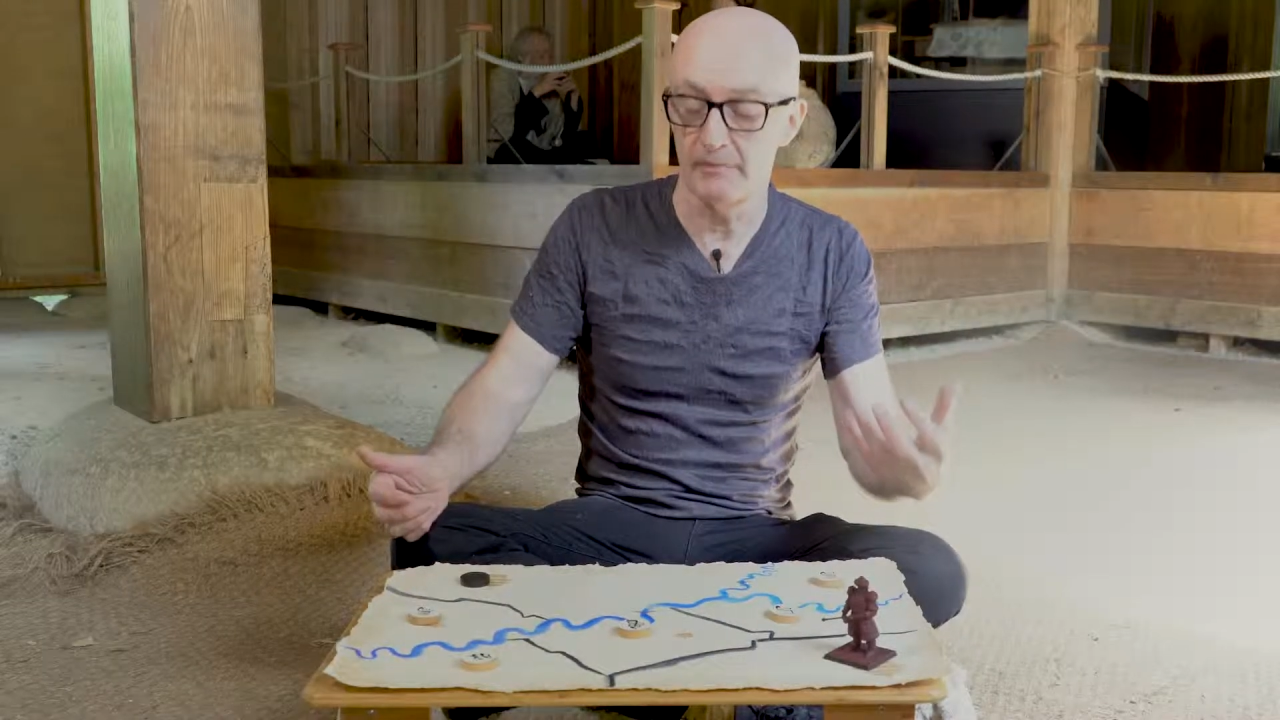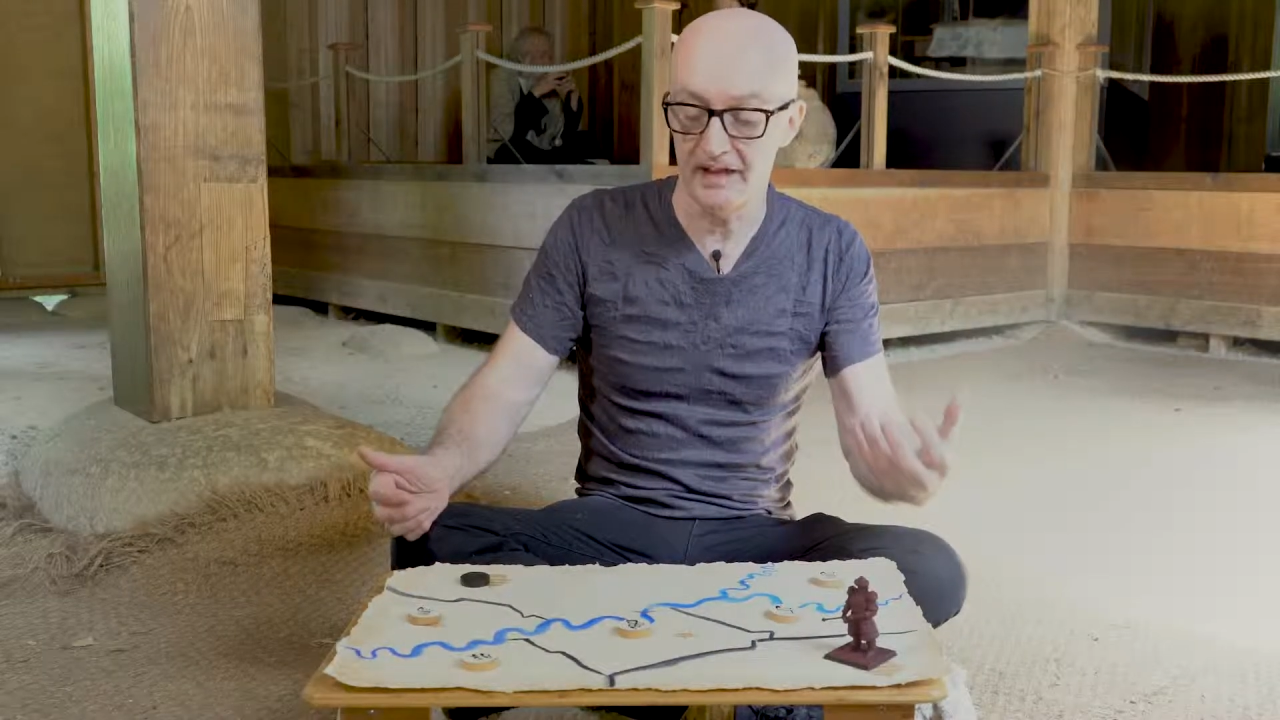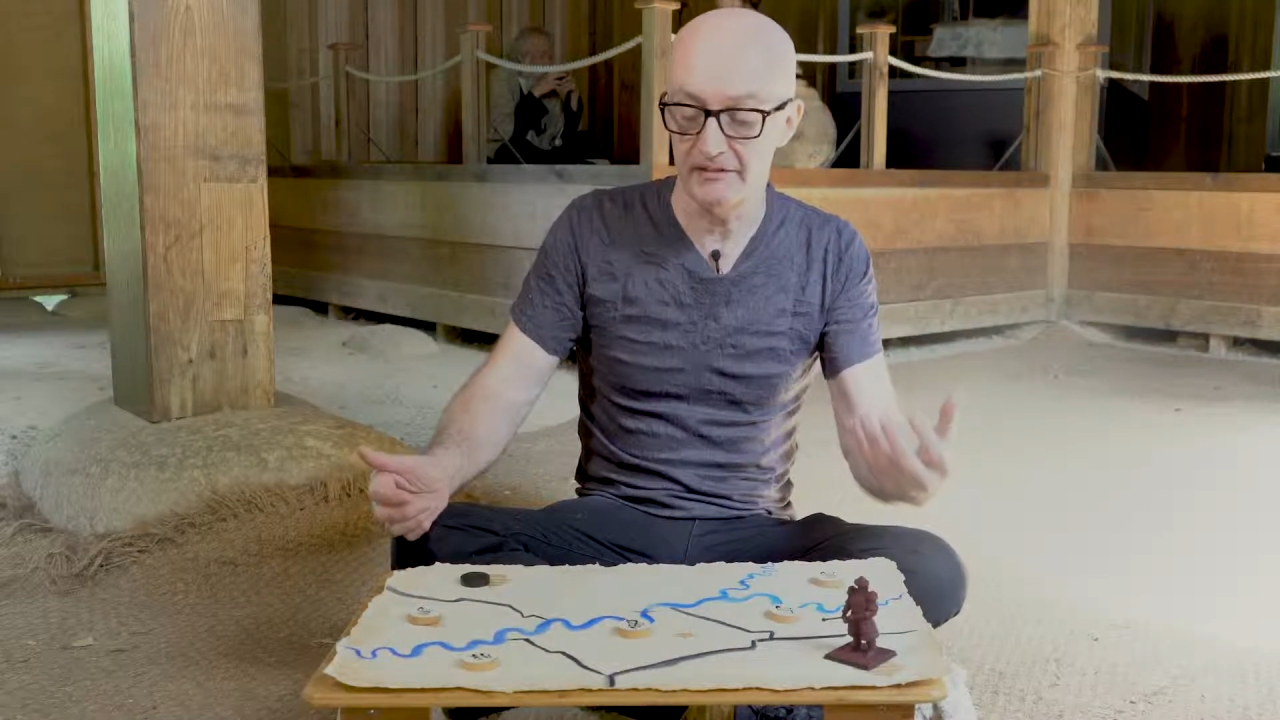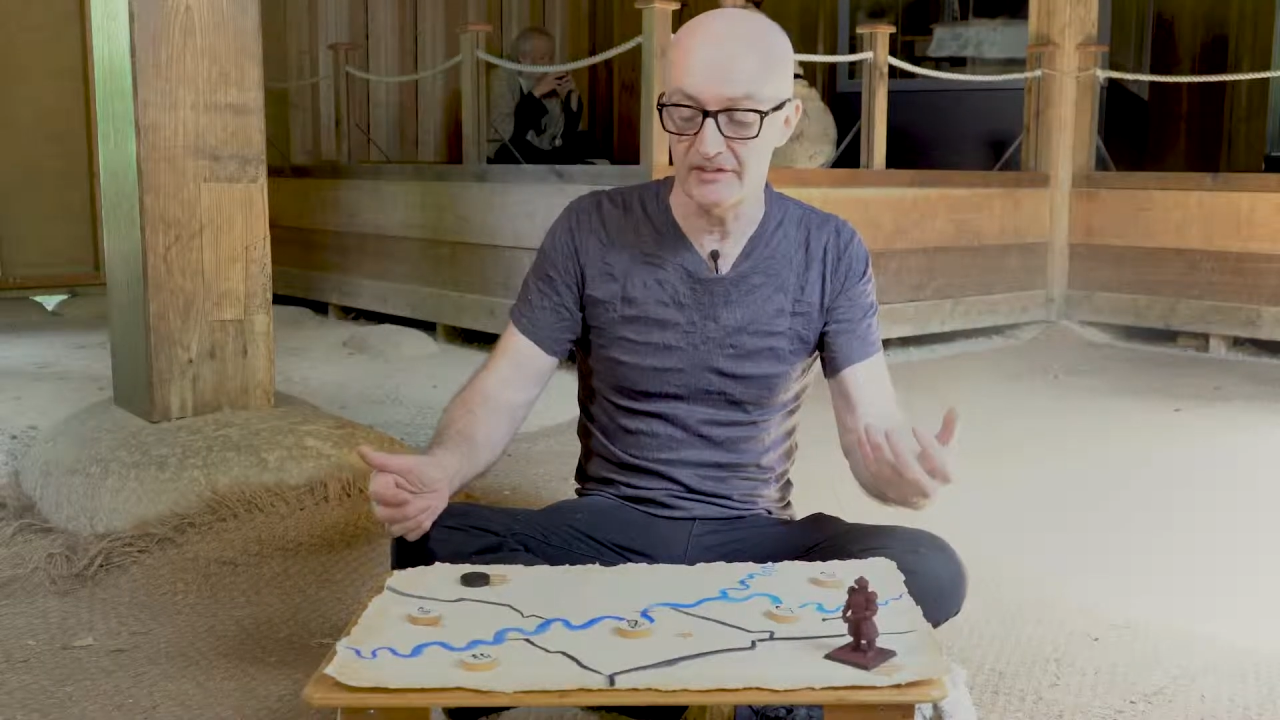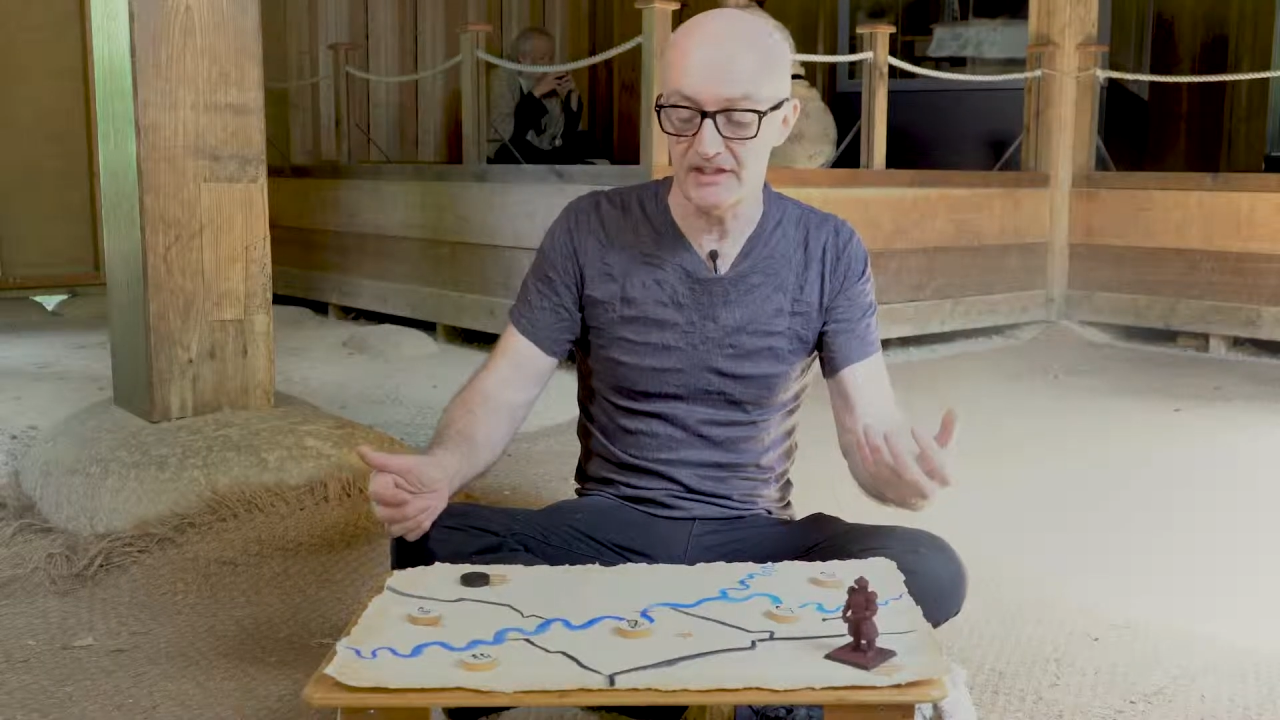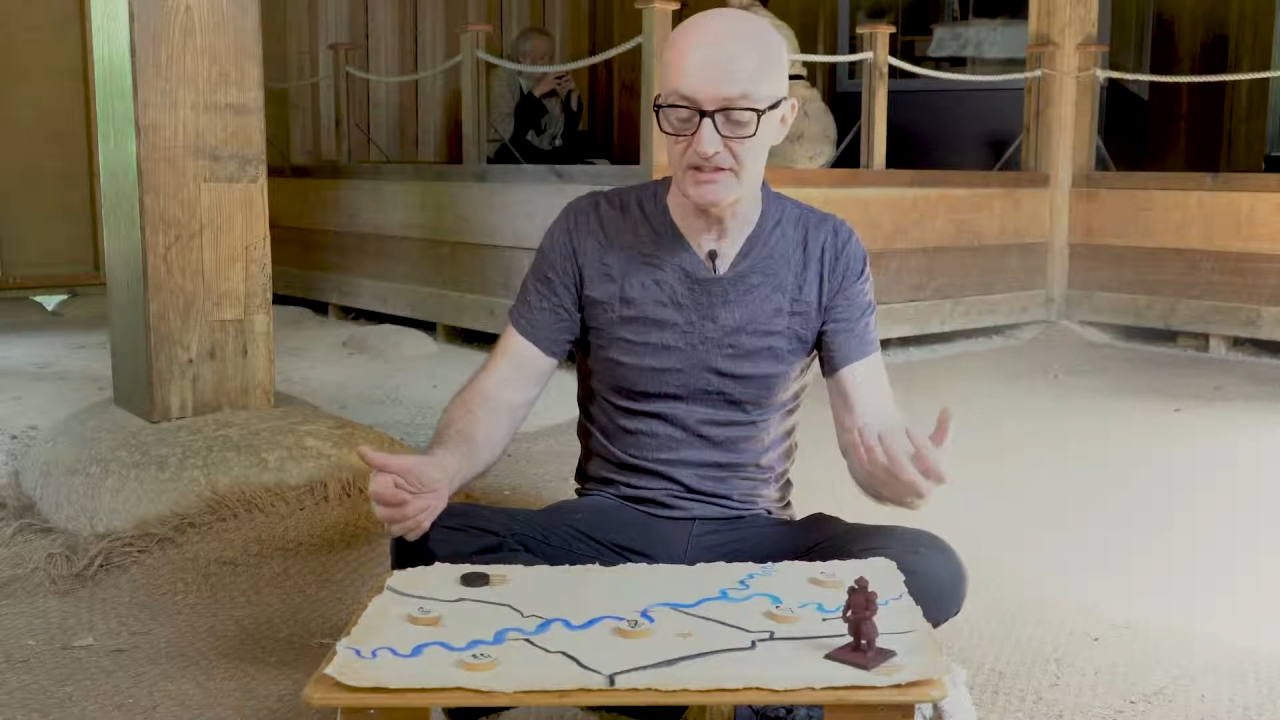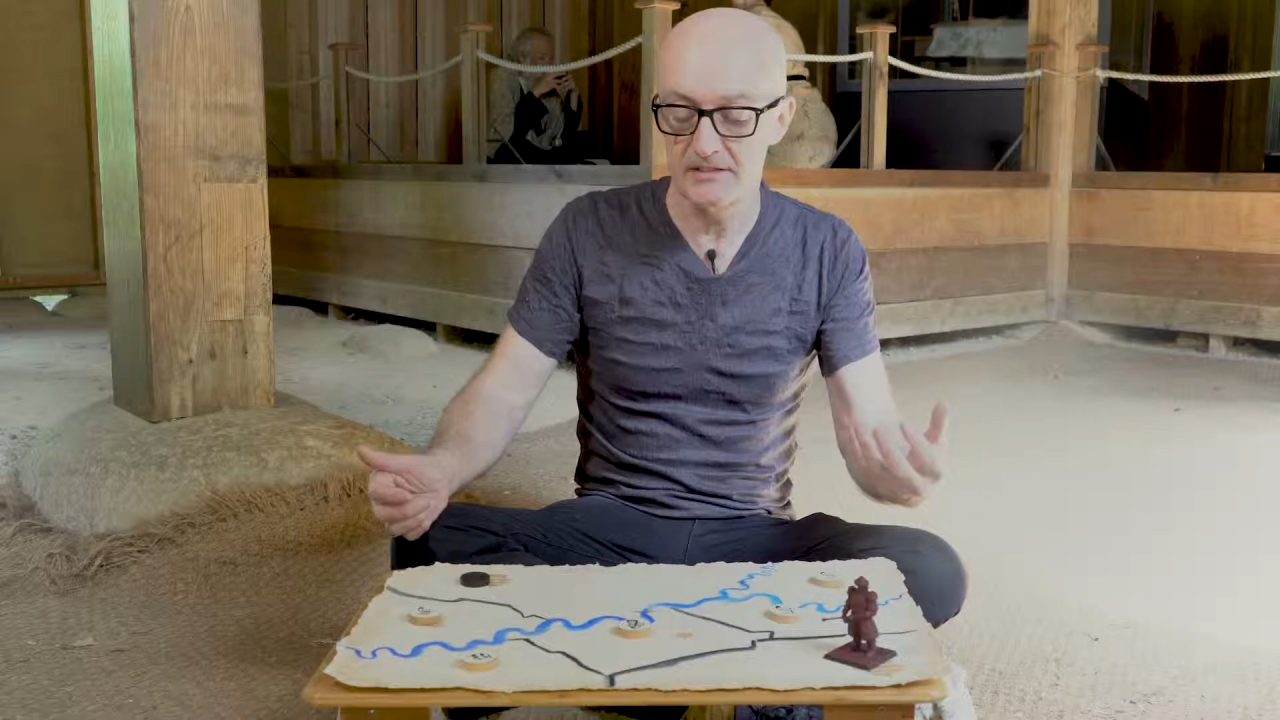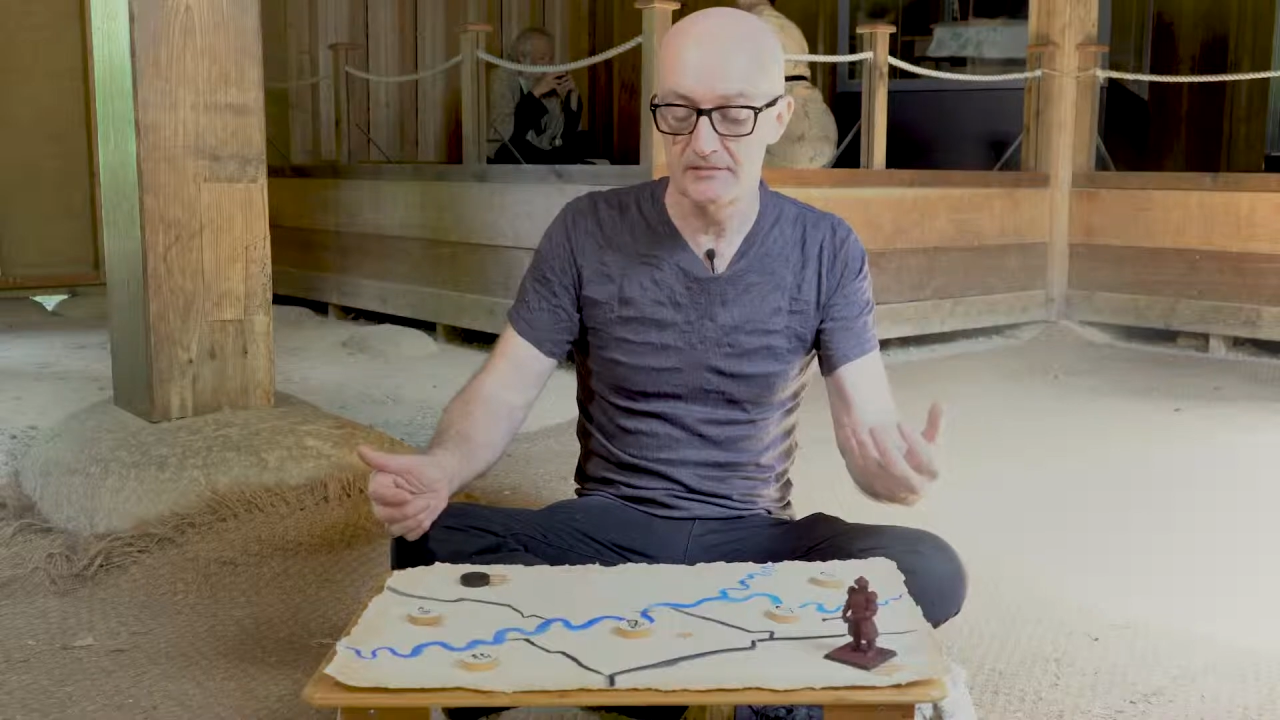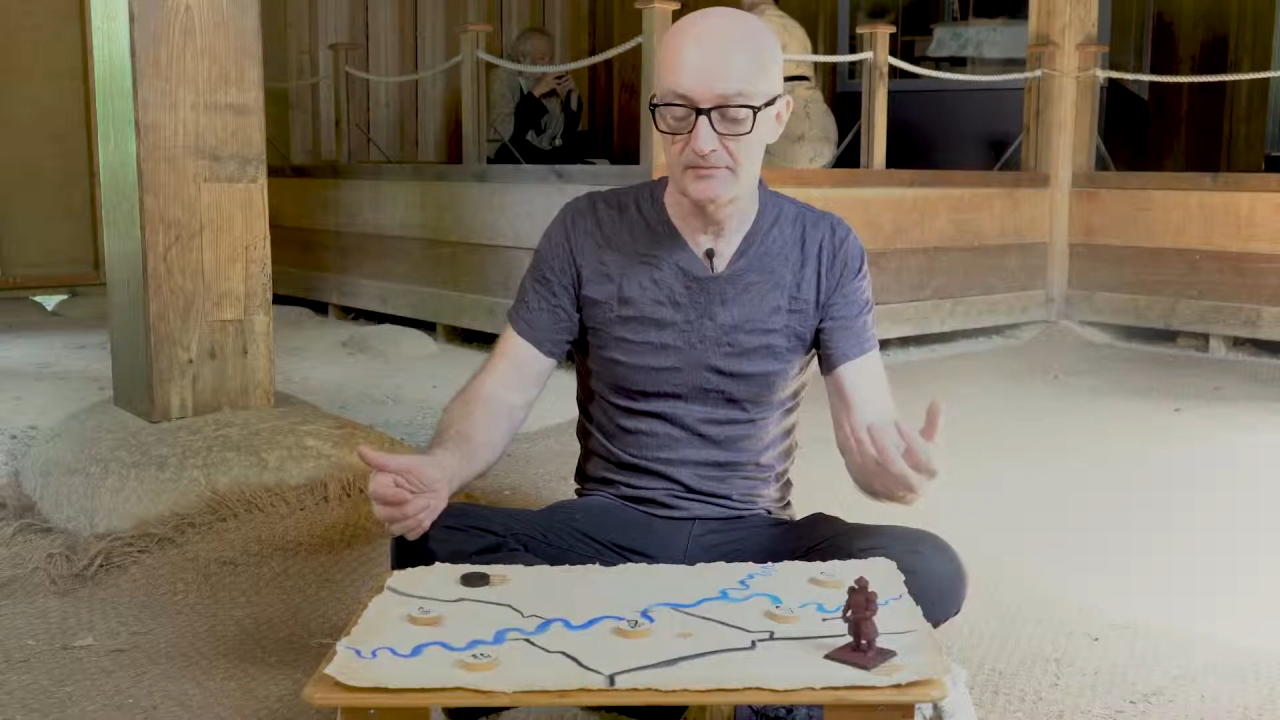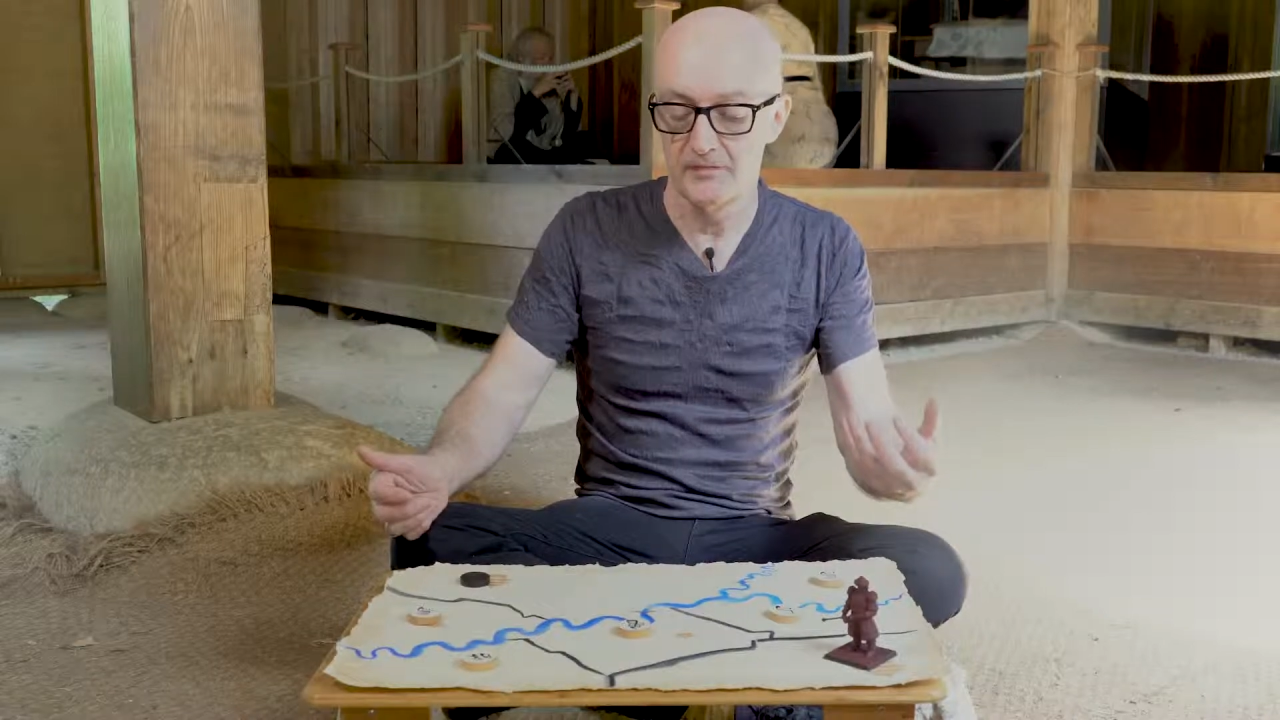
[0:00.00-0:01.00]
benefits